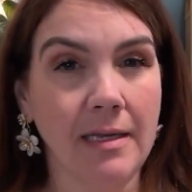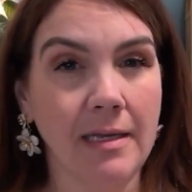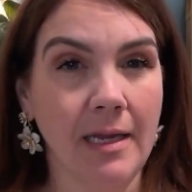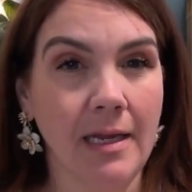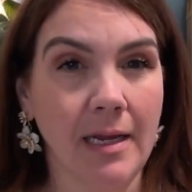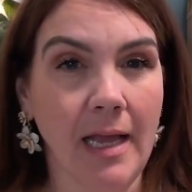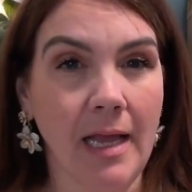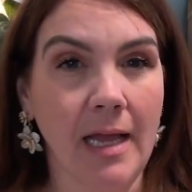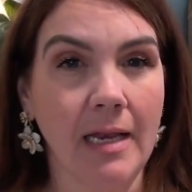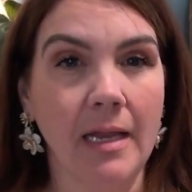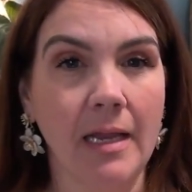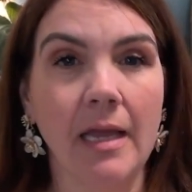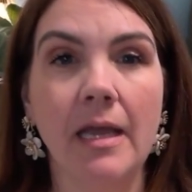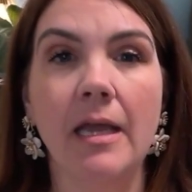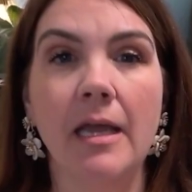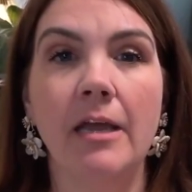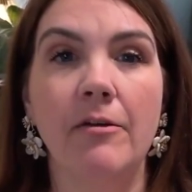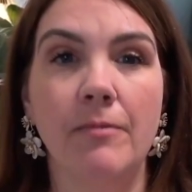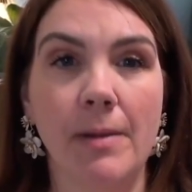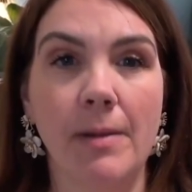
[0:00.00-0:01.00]
Yet again,
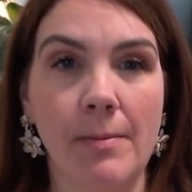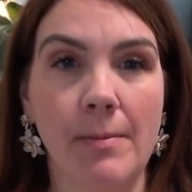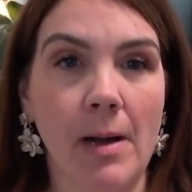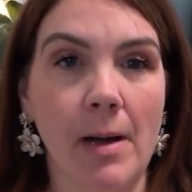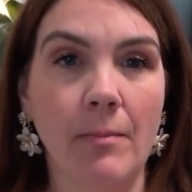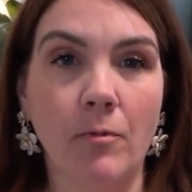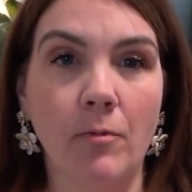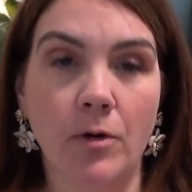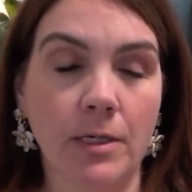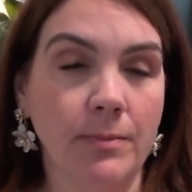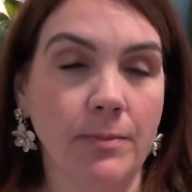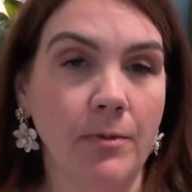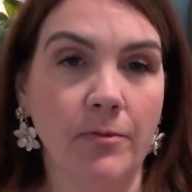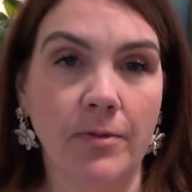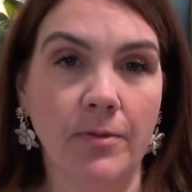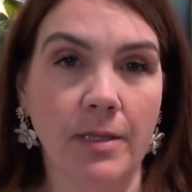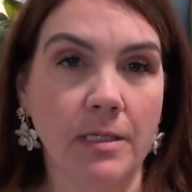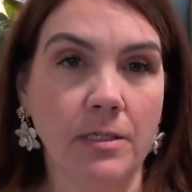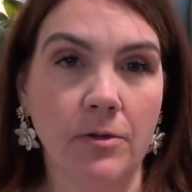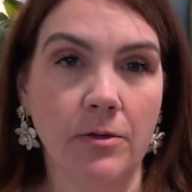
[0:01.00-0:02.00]
if my mom were to
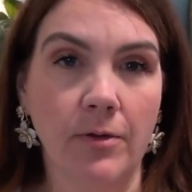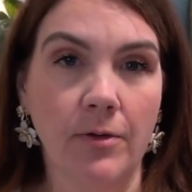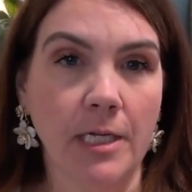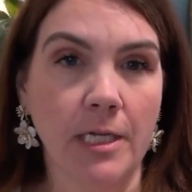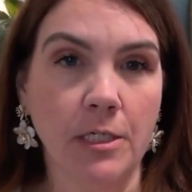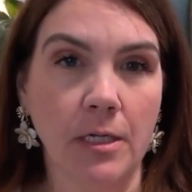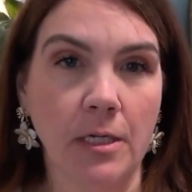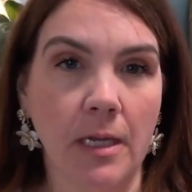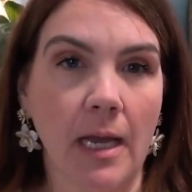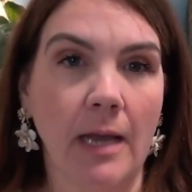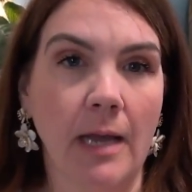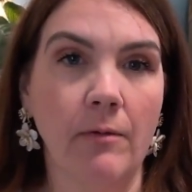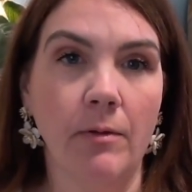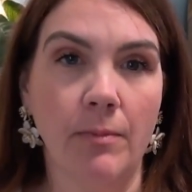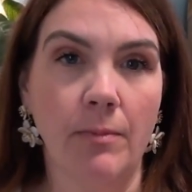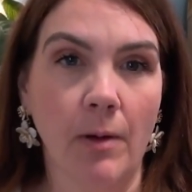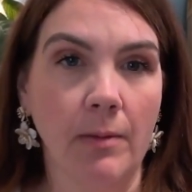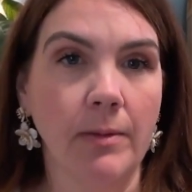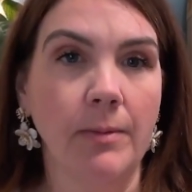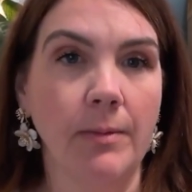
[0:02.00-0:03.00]
move in this location, I
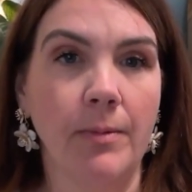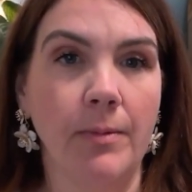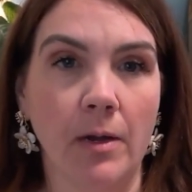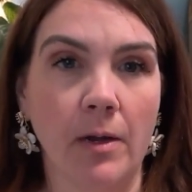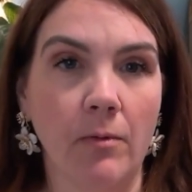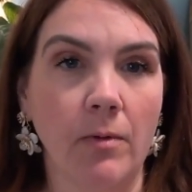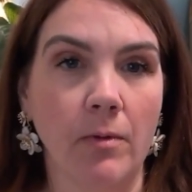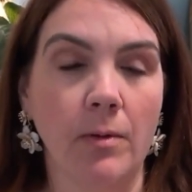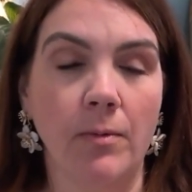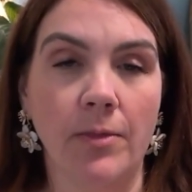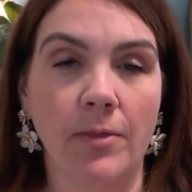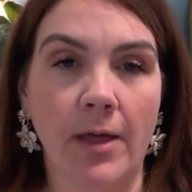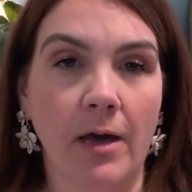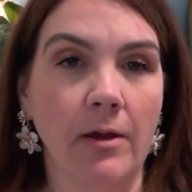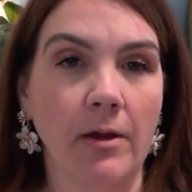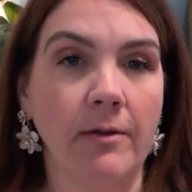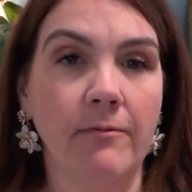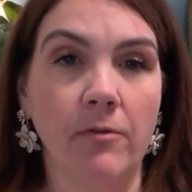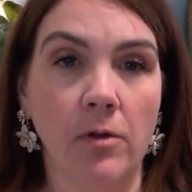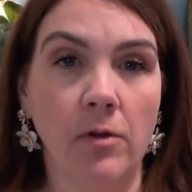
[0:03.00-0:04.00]
would probably pick a room
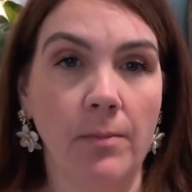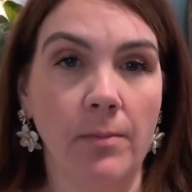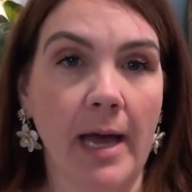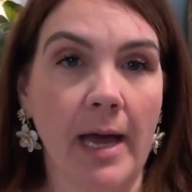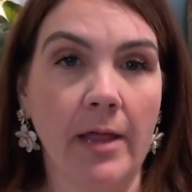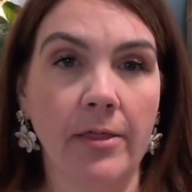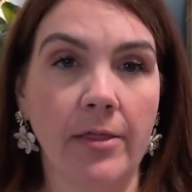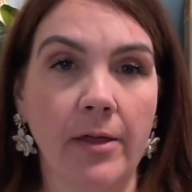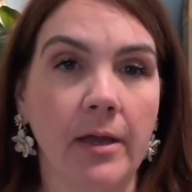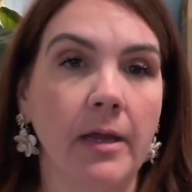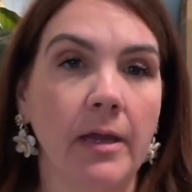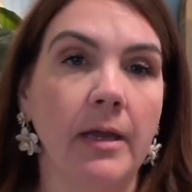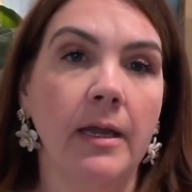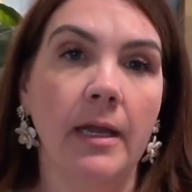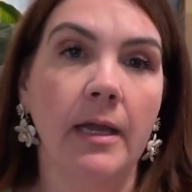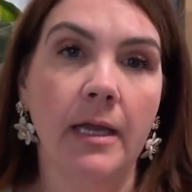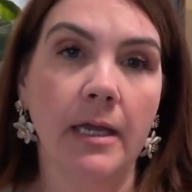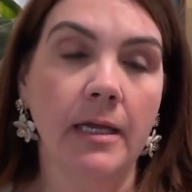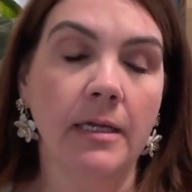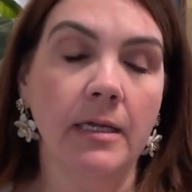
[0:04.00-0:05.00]
without a full bath,
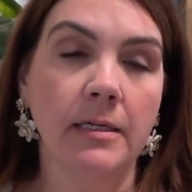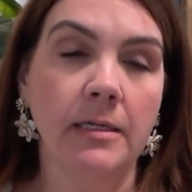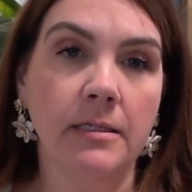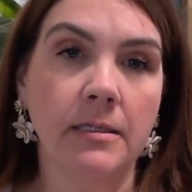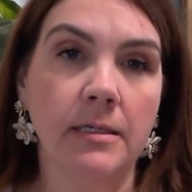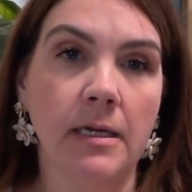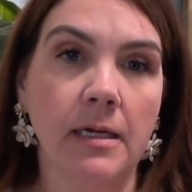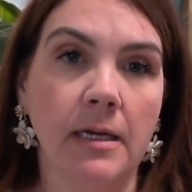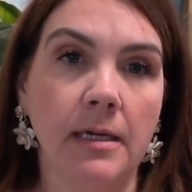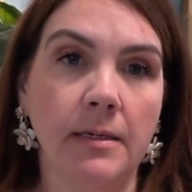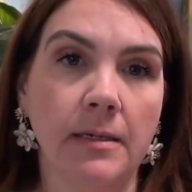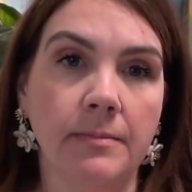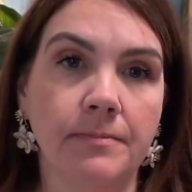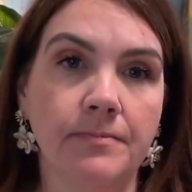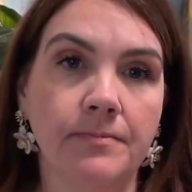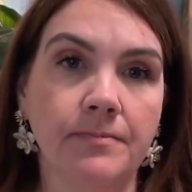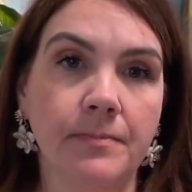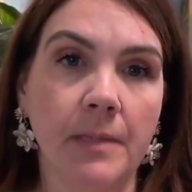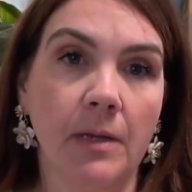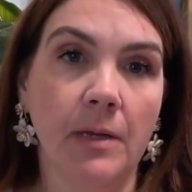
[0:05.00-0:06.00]
and
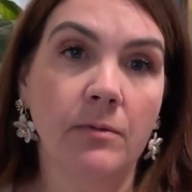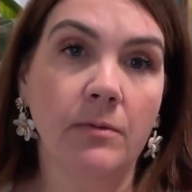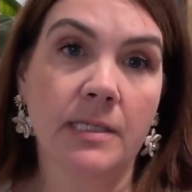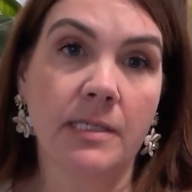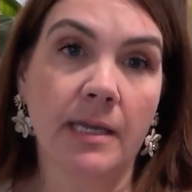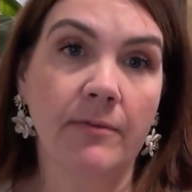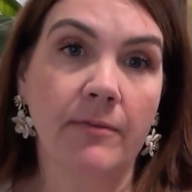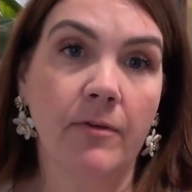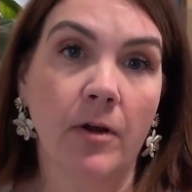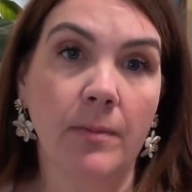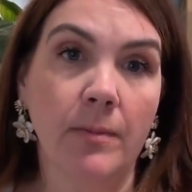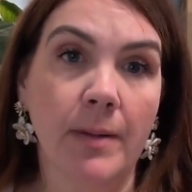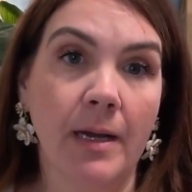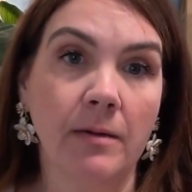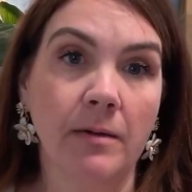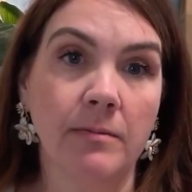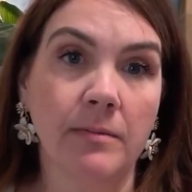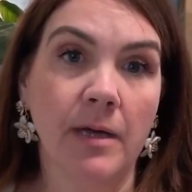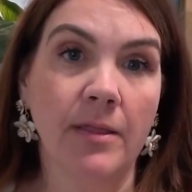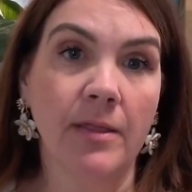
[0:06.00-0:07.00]
it would save her
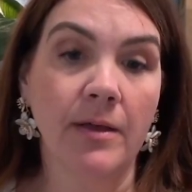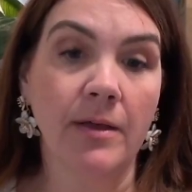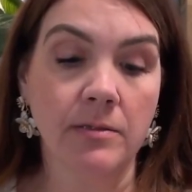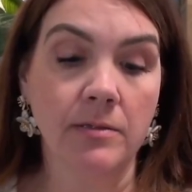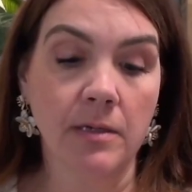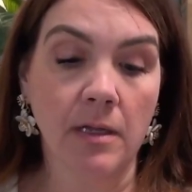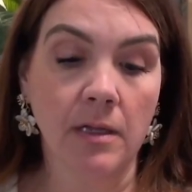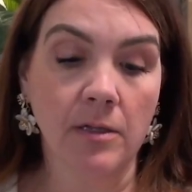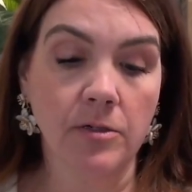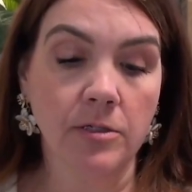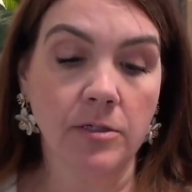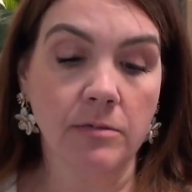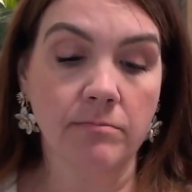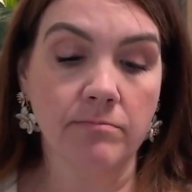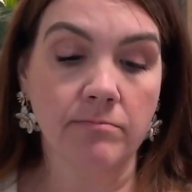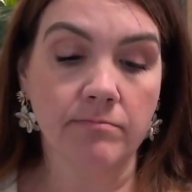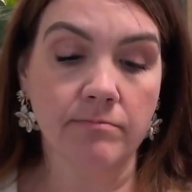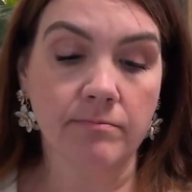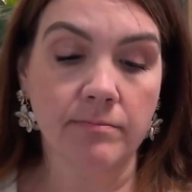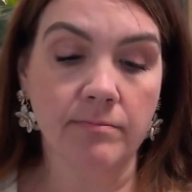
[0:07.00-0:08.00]
about $1,000
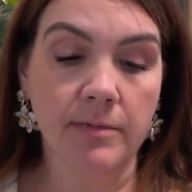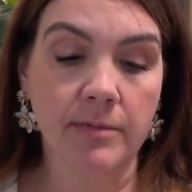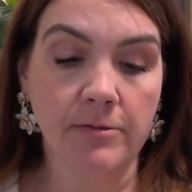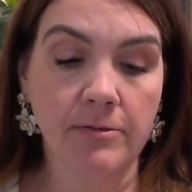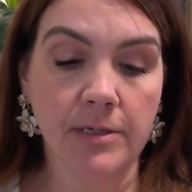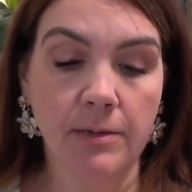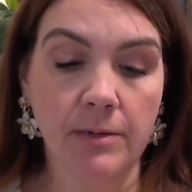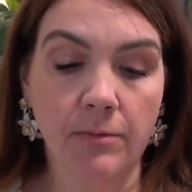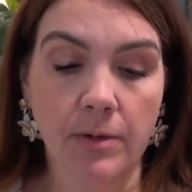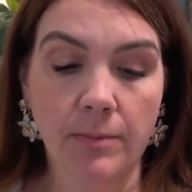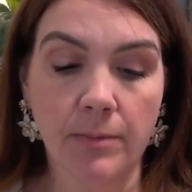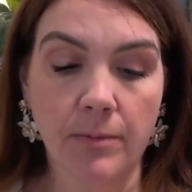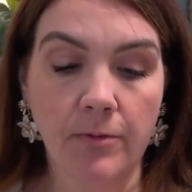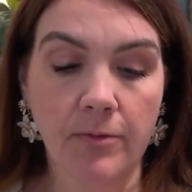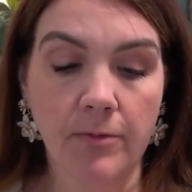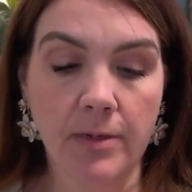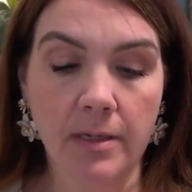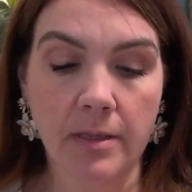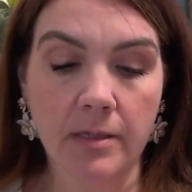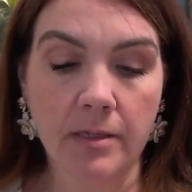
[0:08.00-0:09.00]
if she were to
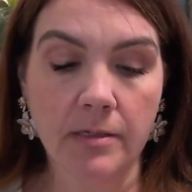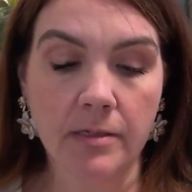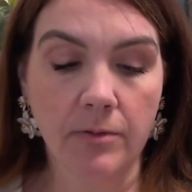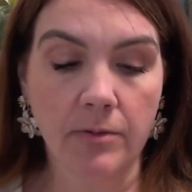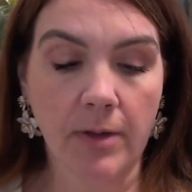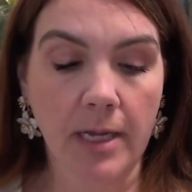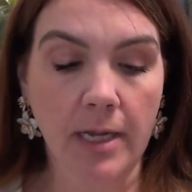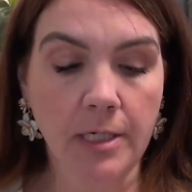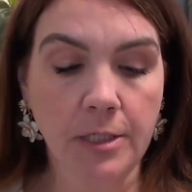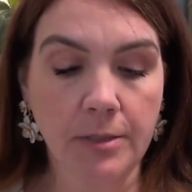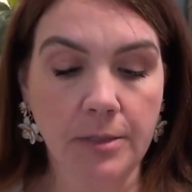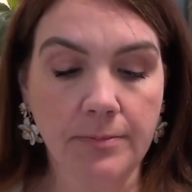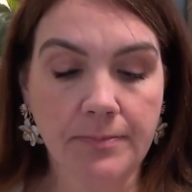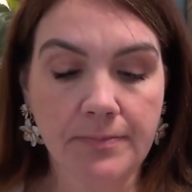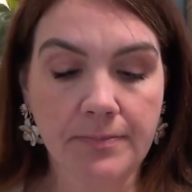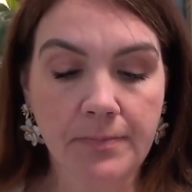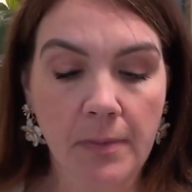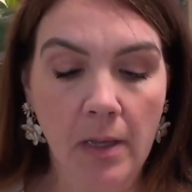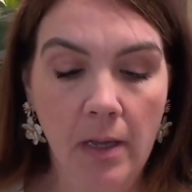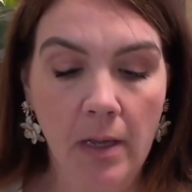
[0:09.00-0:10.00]
move into this location.
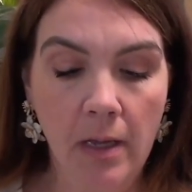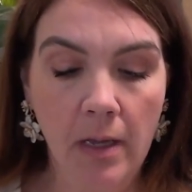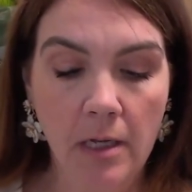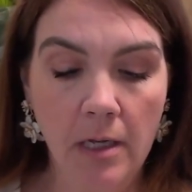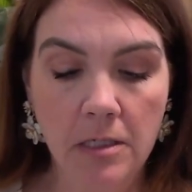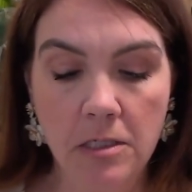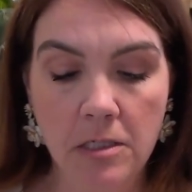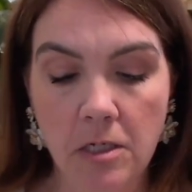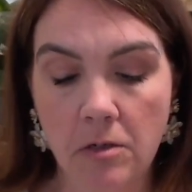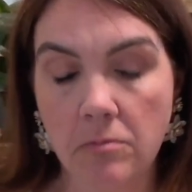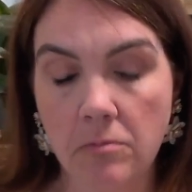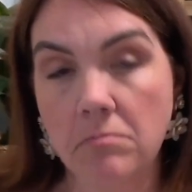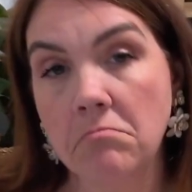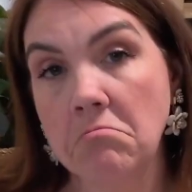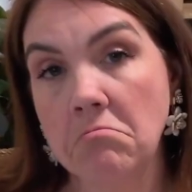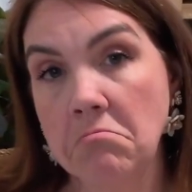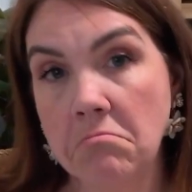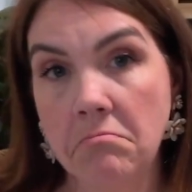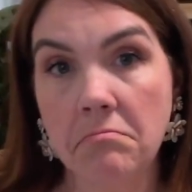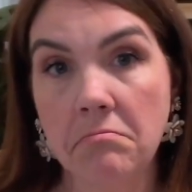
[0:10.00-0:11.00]
So
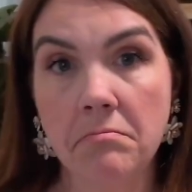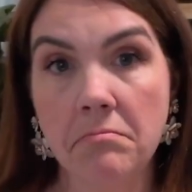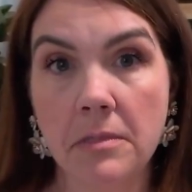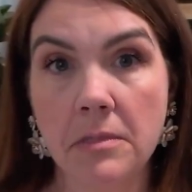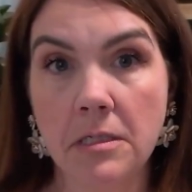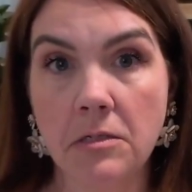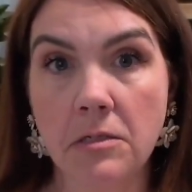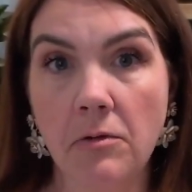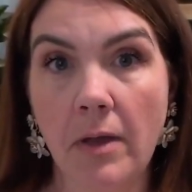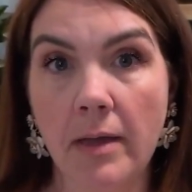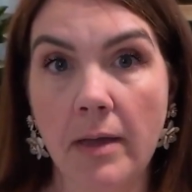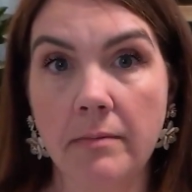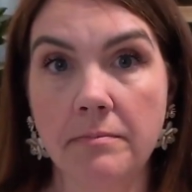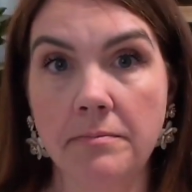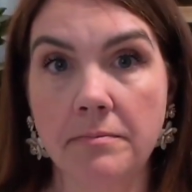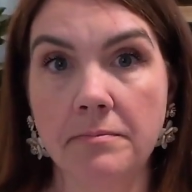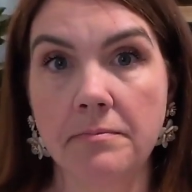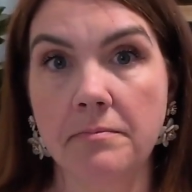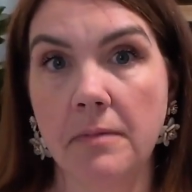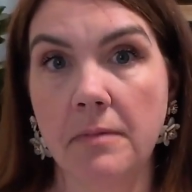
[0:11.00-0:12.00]
that's okay.
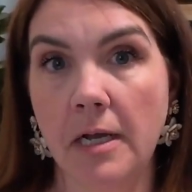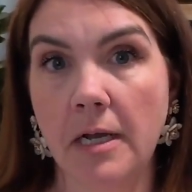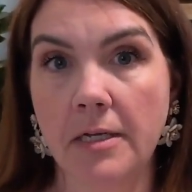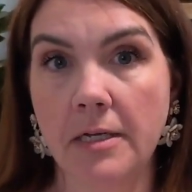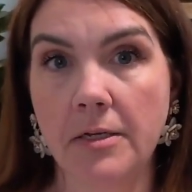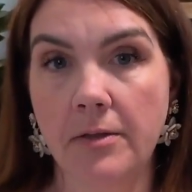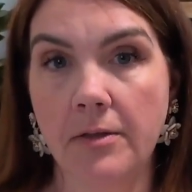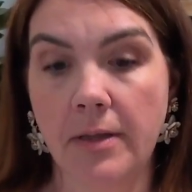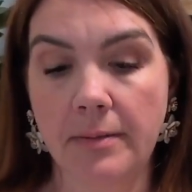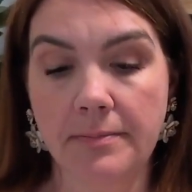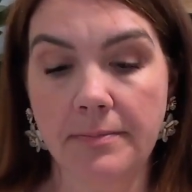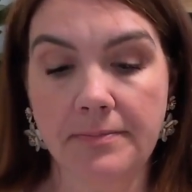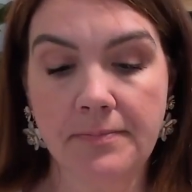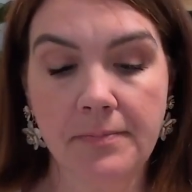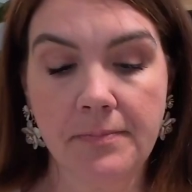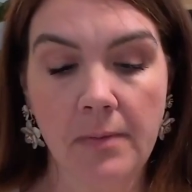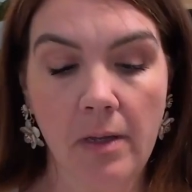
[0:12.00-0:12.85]
I could do that.